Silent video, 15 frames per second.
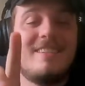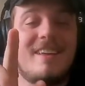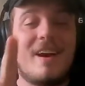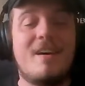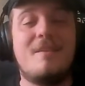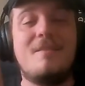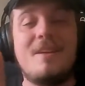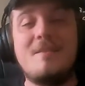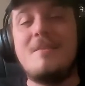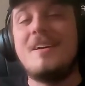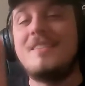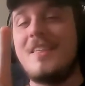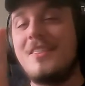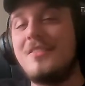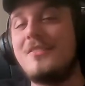tell me
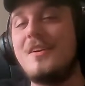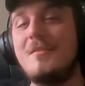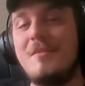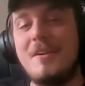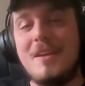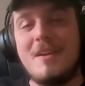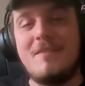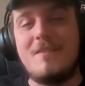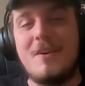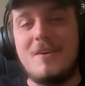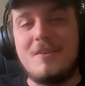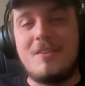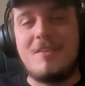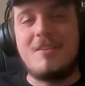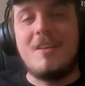about the 3 million
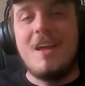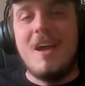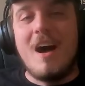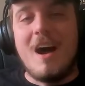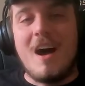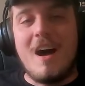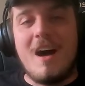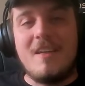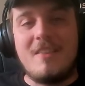votes uh,